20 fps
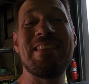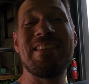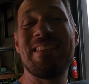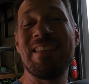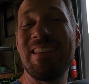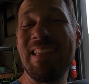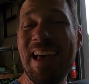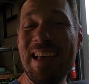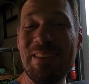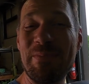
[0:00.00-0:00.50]

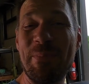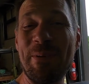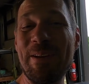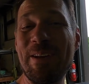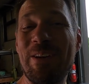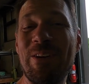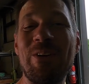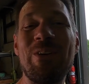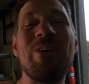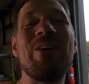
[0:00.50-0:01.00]
So that's
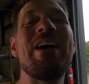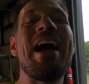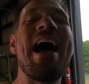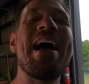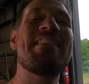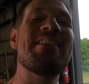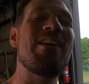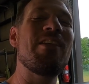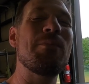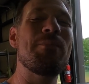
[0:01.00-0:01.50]
pretty cool. It
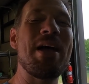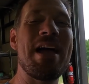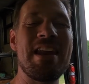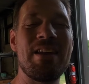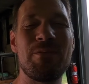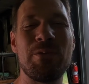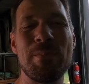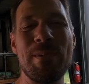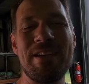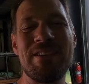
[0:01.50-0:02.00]
has all the
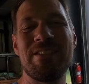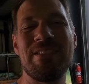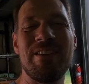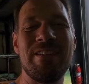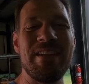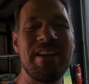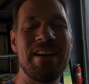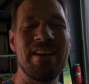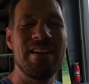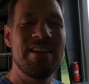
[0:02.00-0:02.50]
paint information
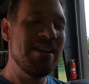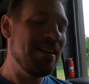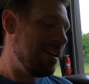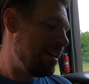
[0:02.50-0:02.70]
on there.